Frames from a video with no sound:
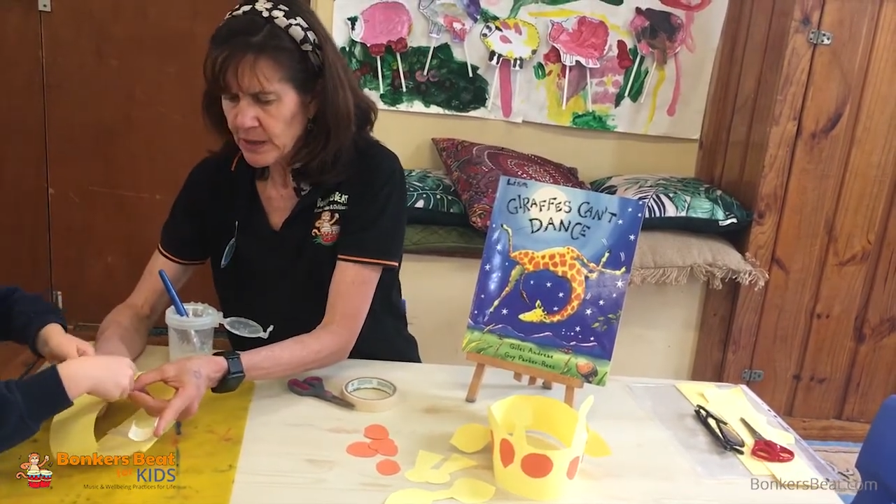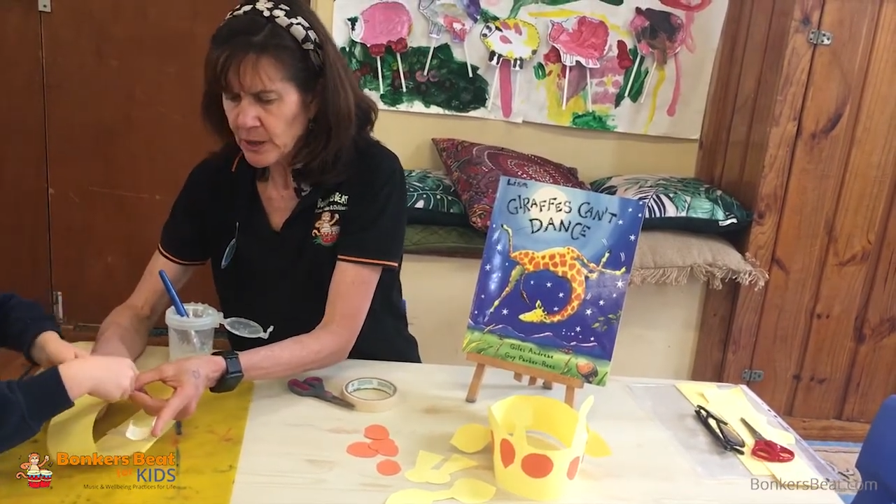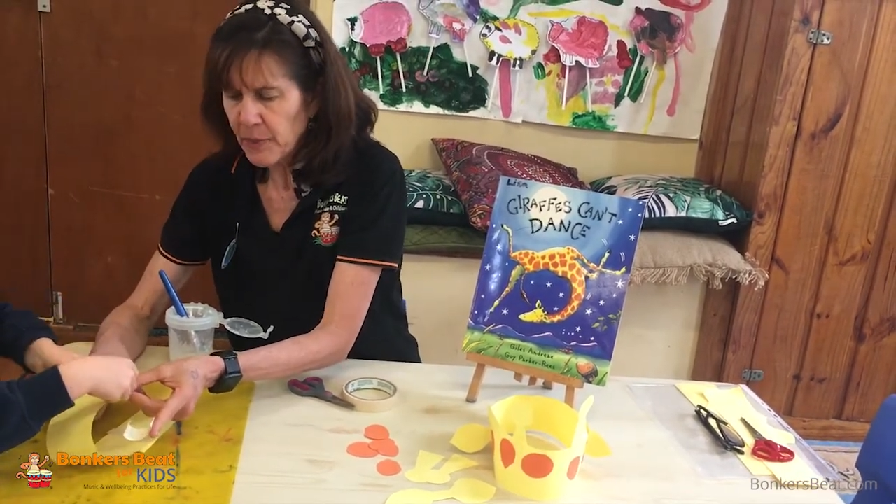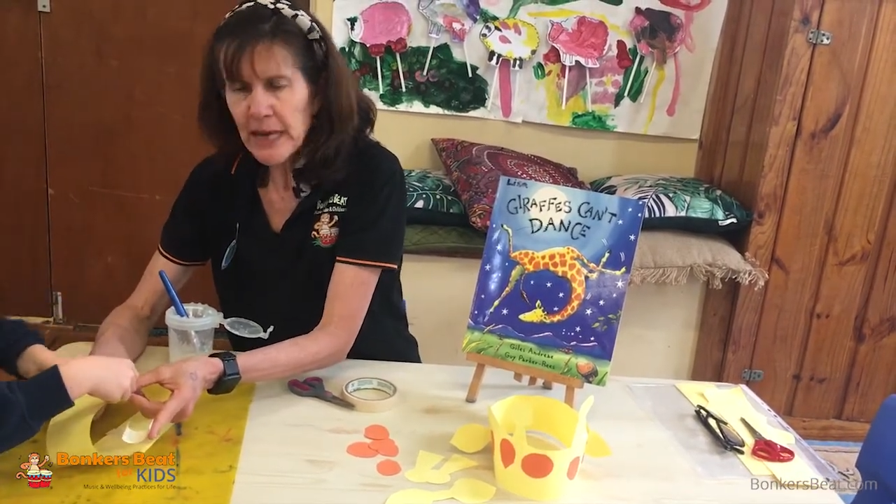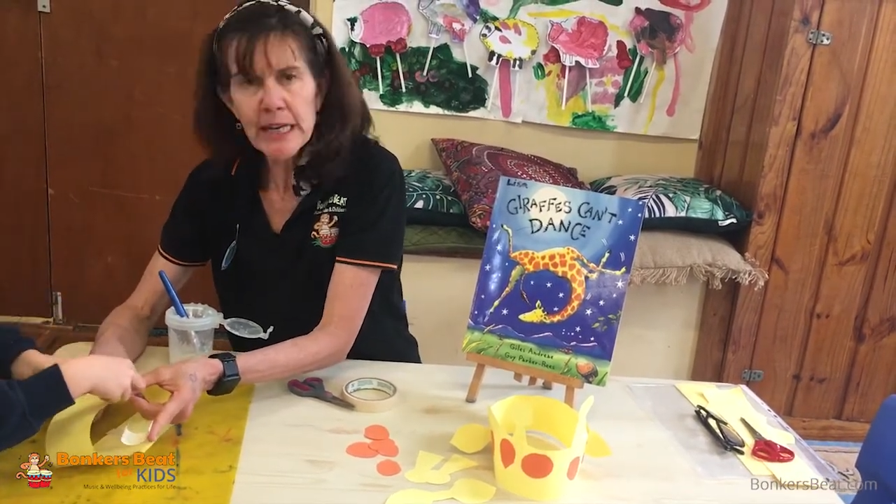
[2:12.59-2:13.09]

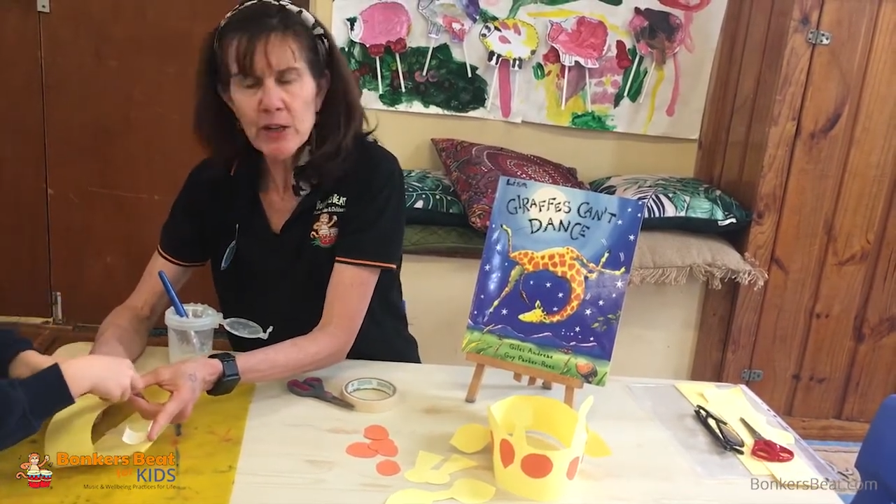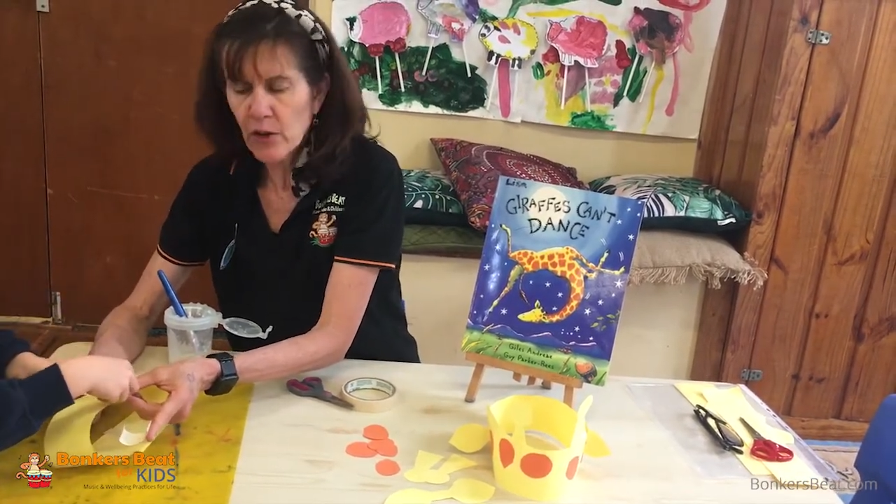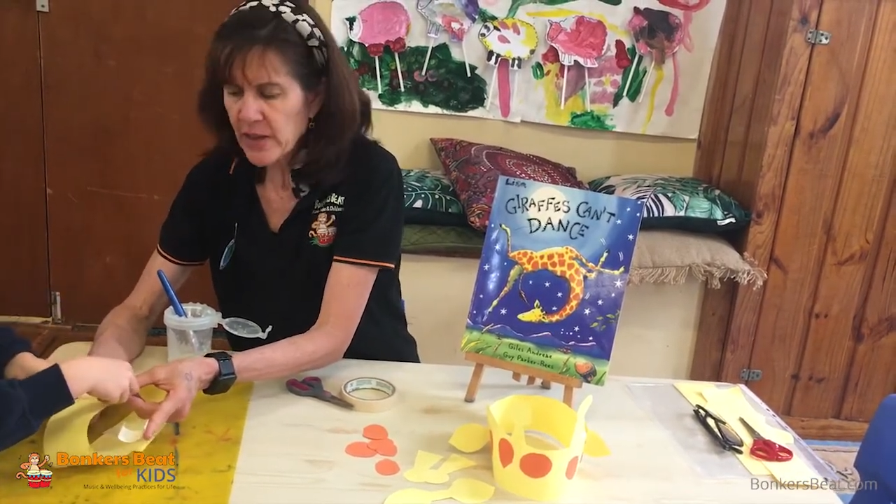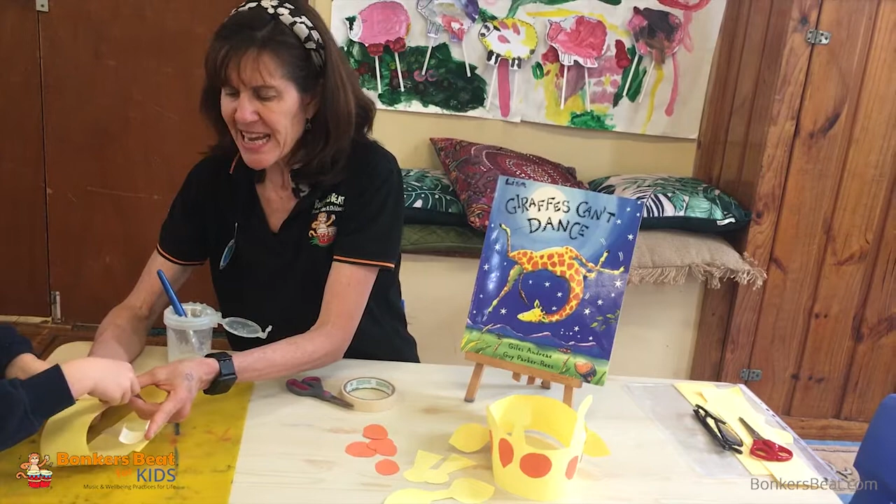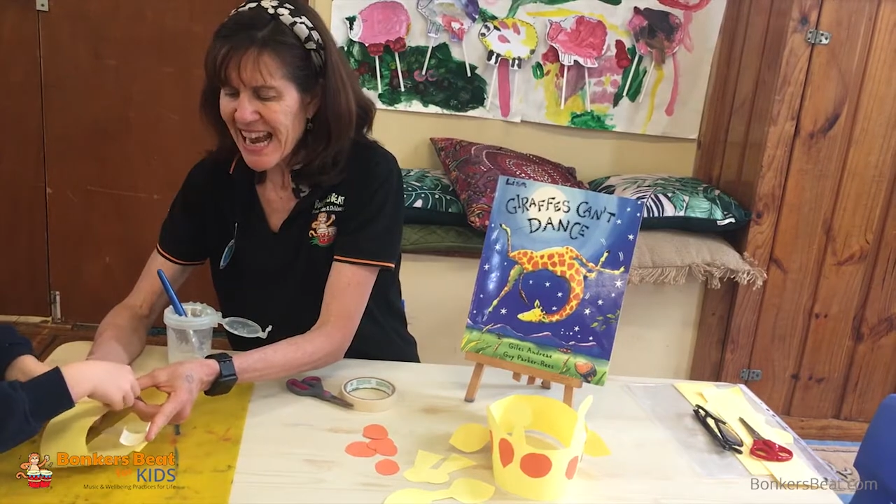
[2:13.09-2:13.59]
Depending
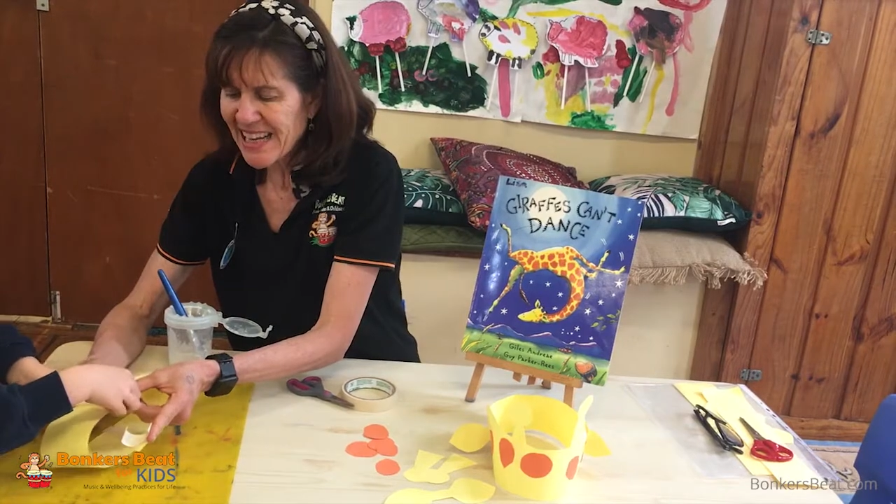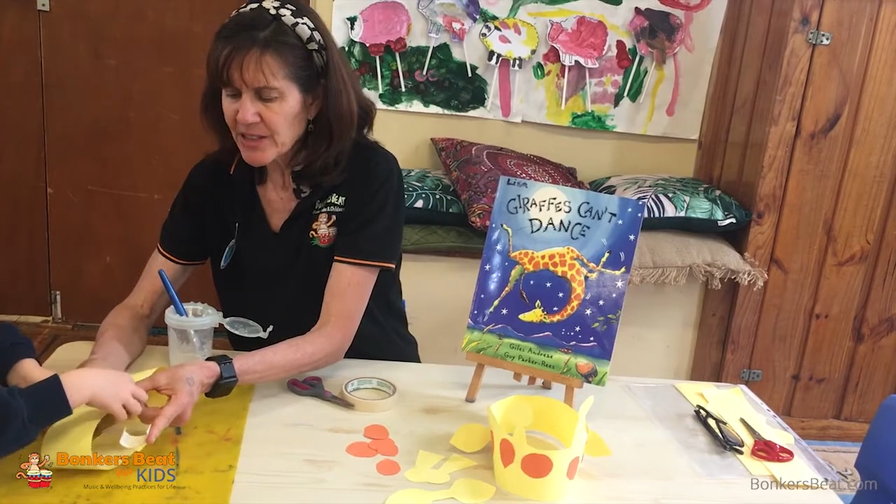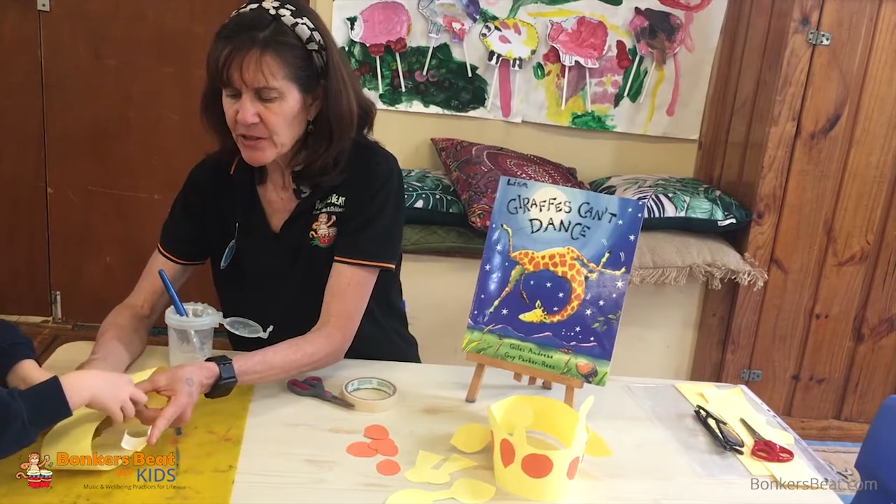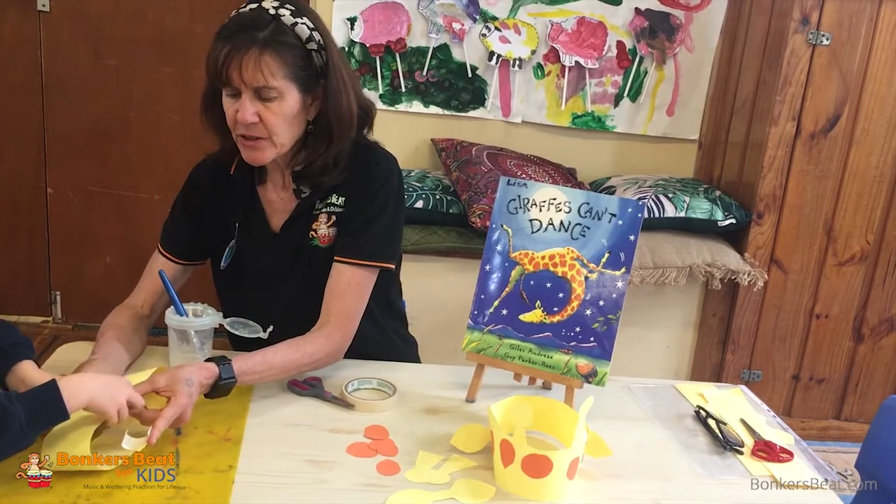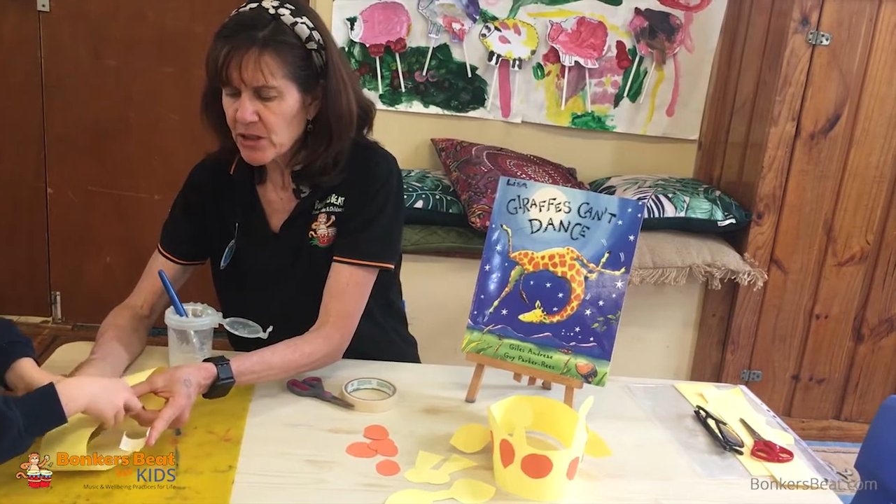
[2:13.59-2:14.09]
on the
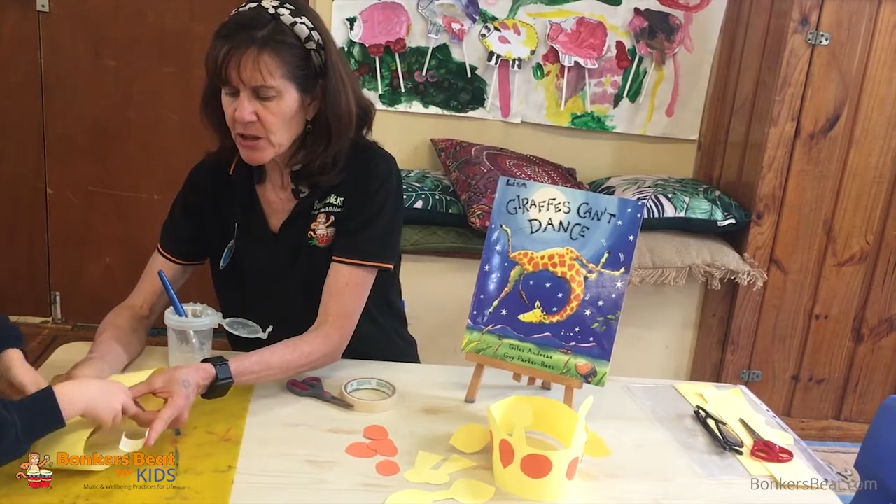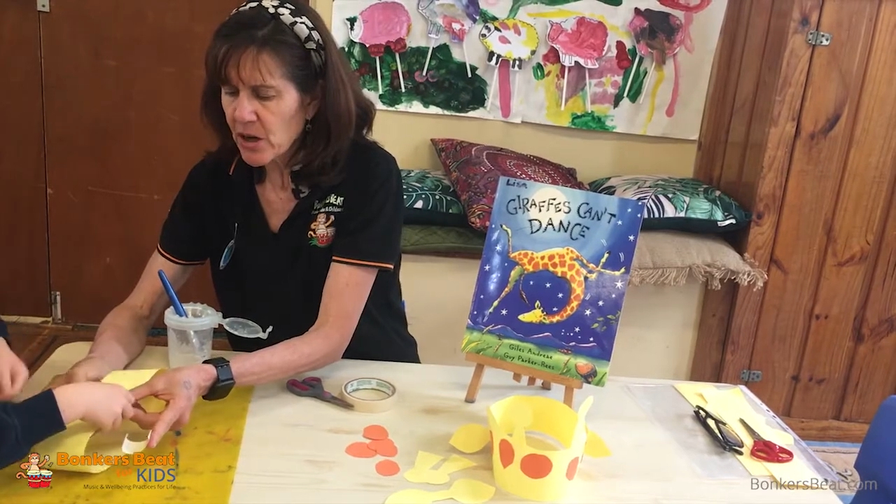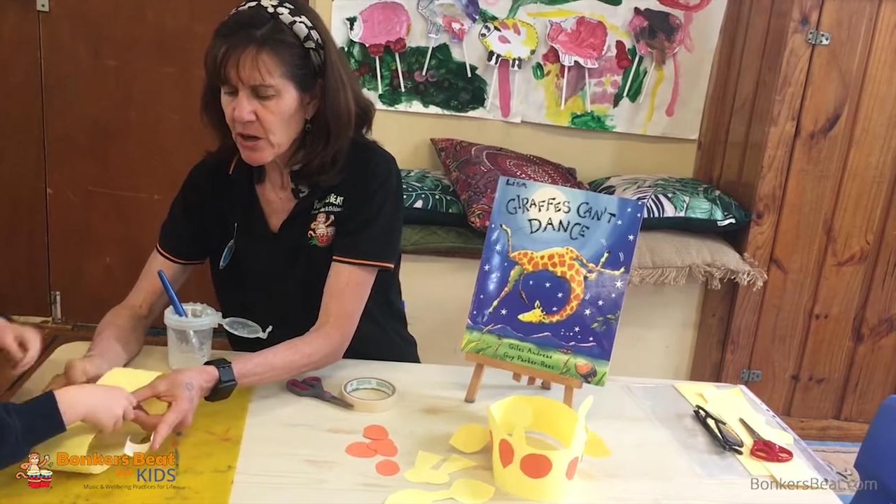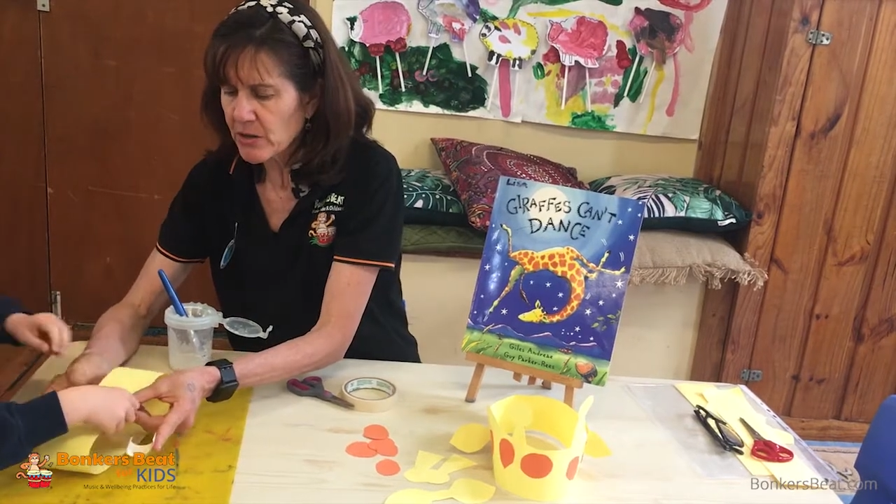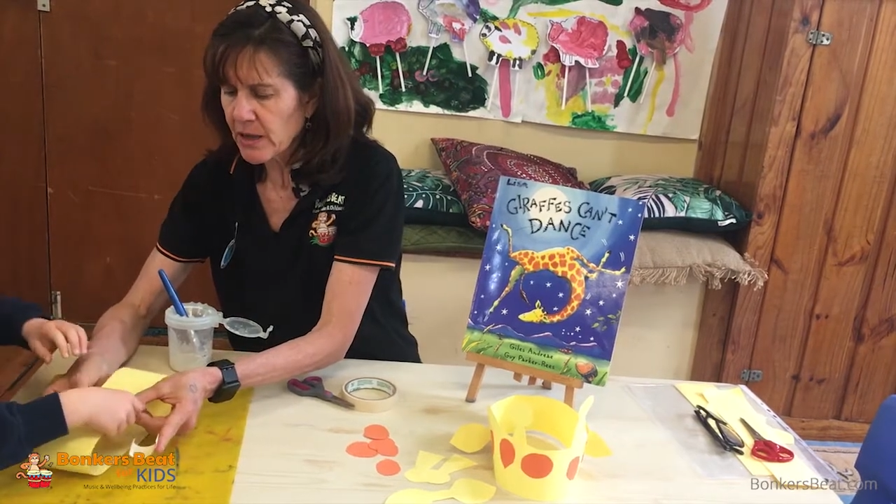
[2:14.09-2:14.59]
age of the
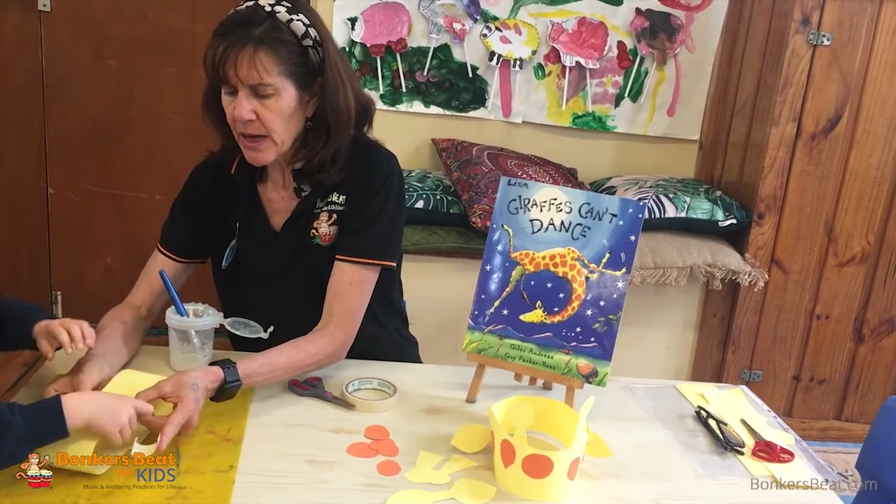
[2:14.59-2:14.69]
child.